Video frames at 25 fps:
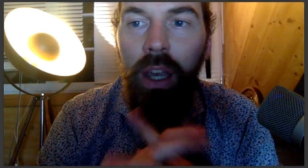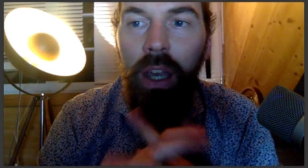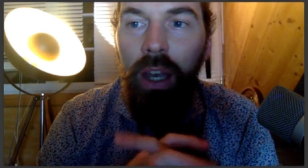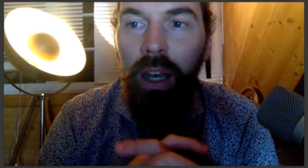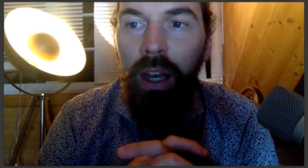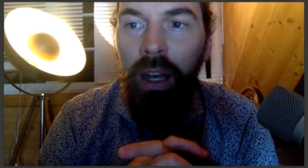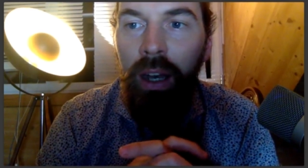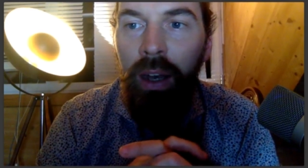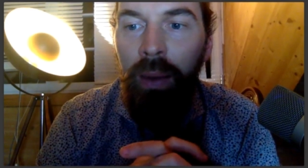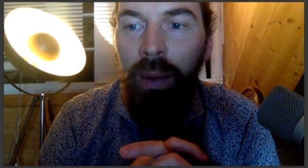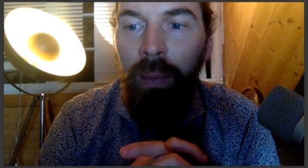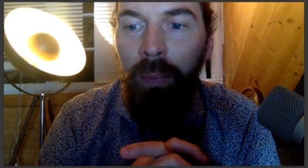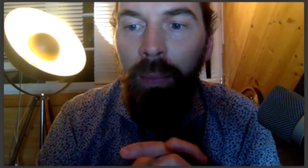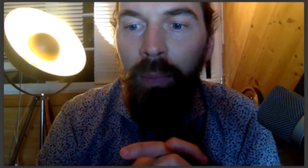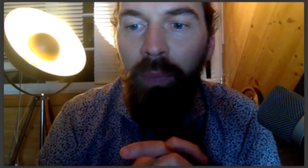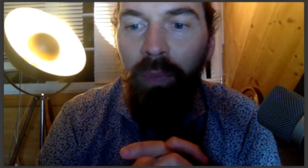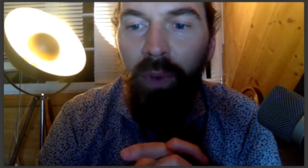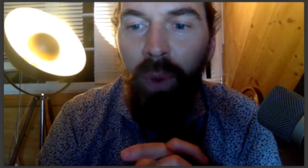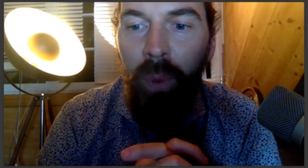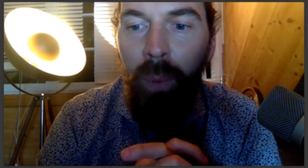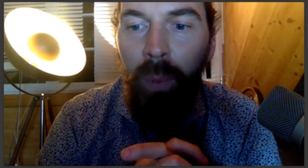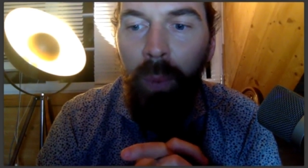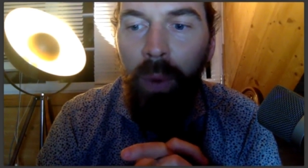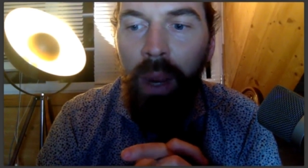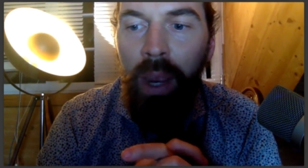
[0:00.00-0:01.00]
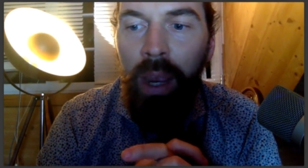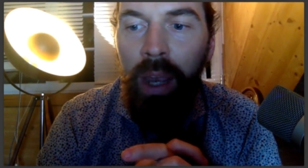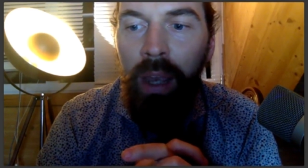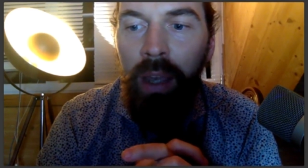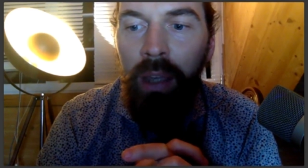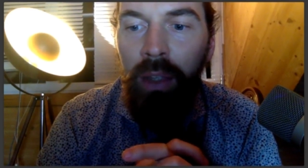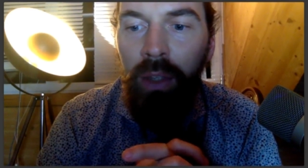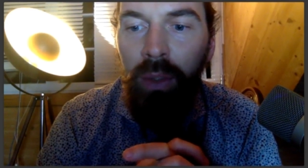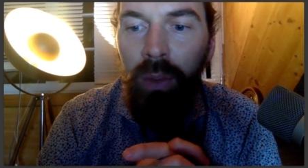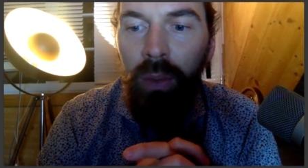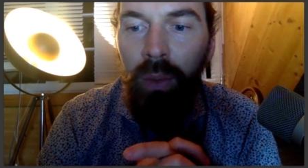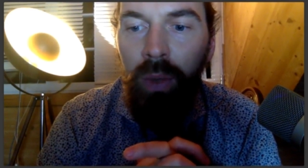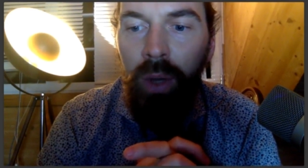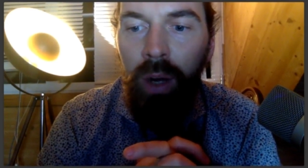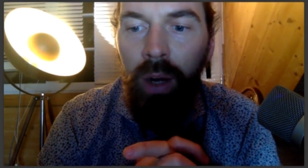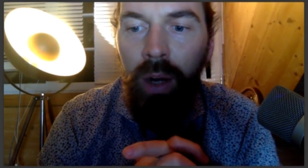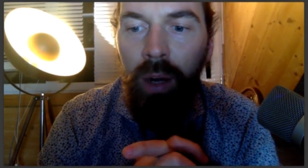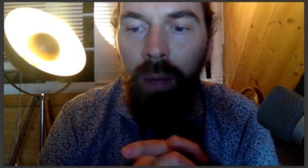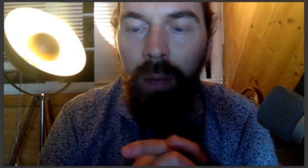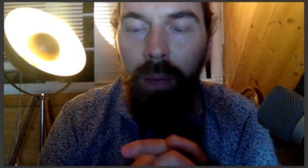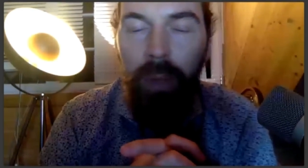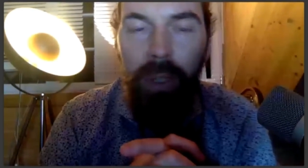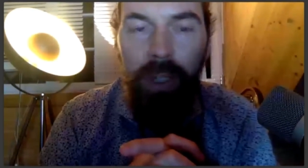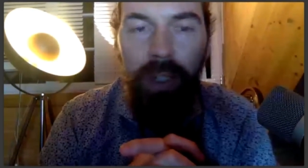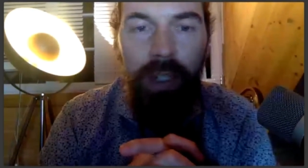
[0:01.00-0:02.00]
from where you are
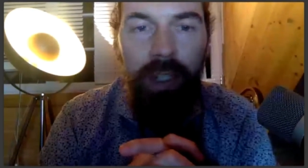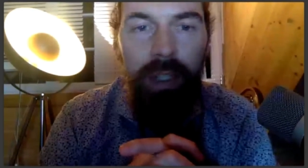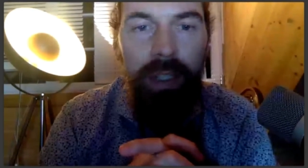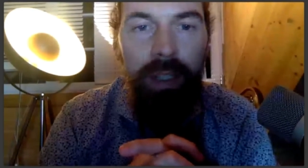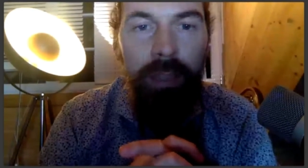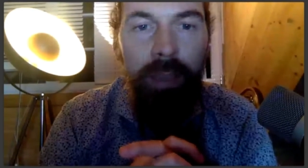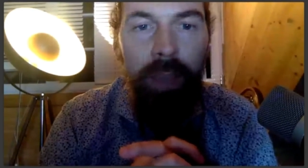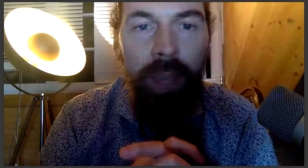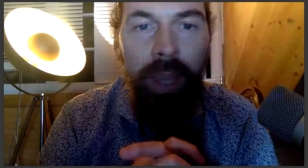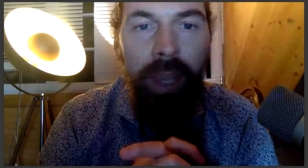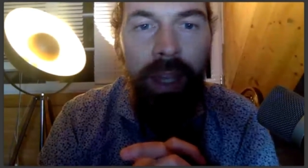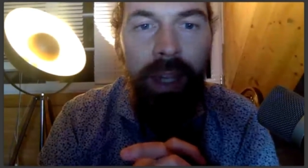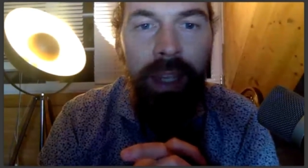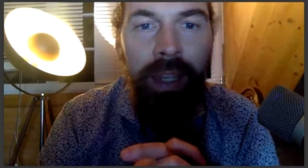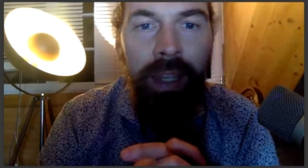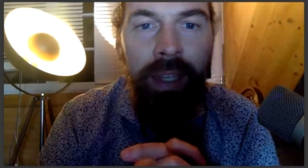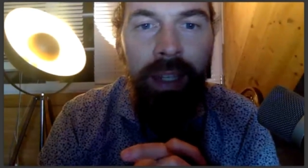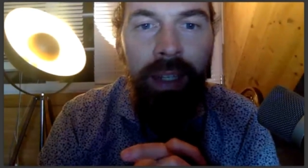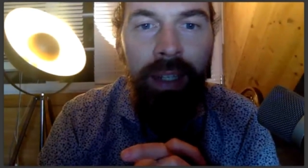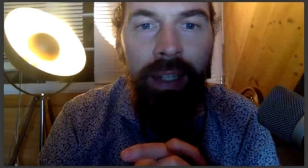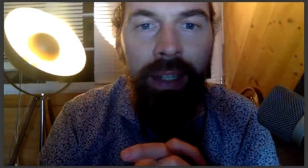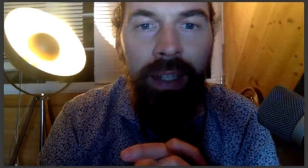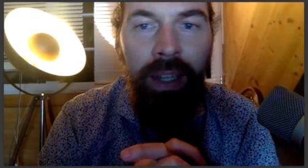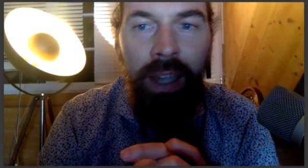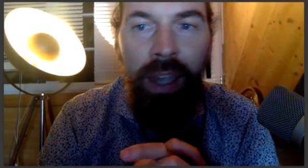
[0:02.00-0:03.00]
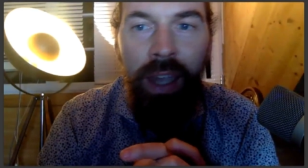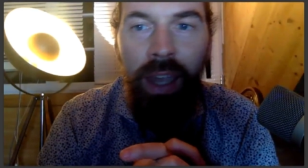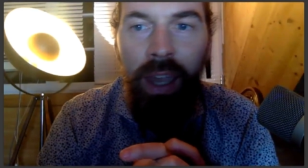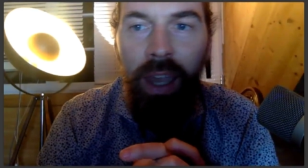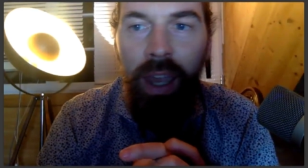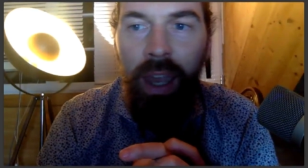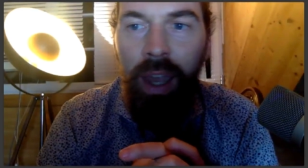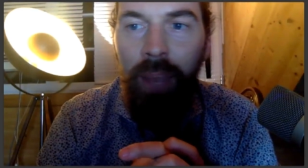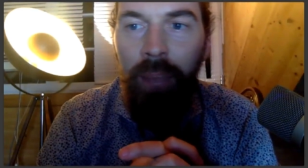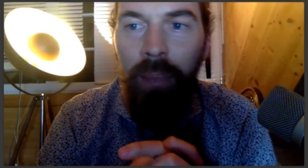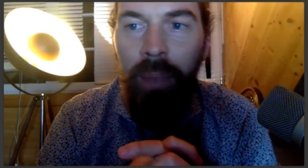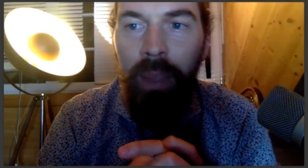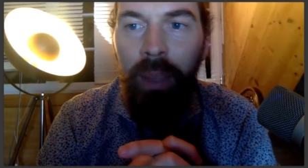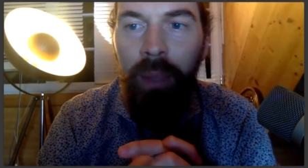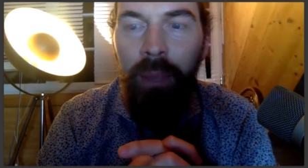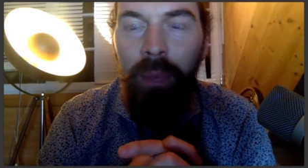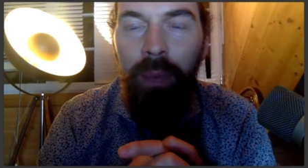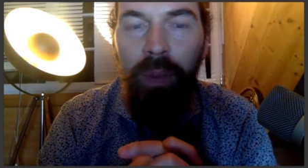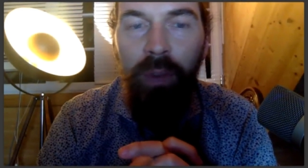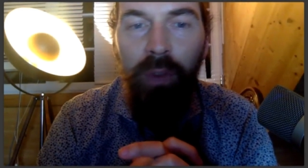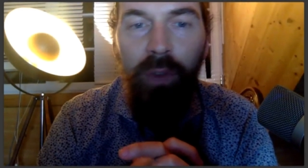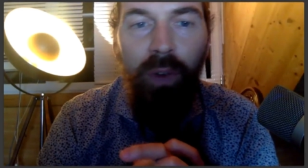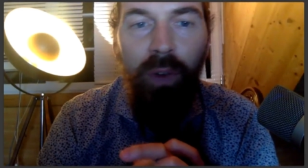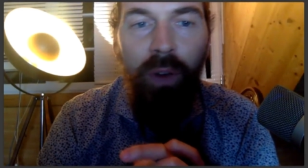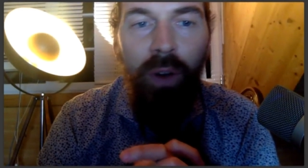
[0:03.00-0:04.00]
participating and maybe
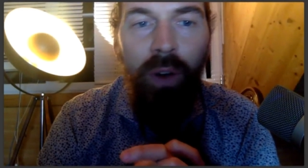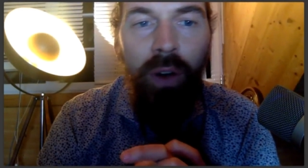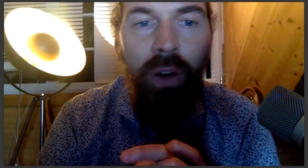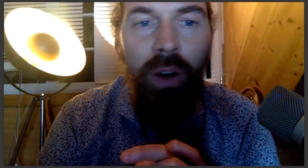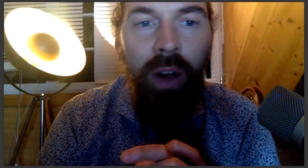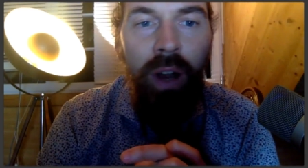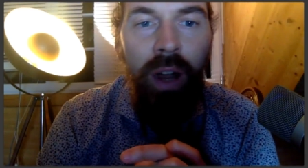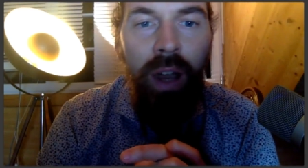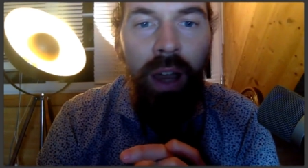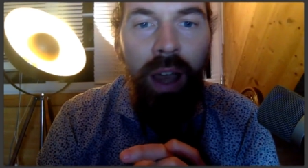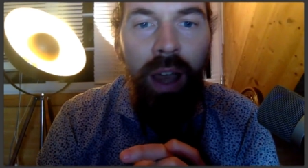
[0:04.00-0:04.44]
for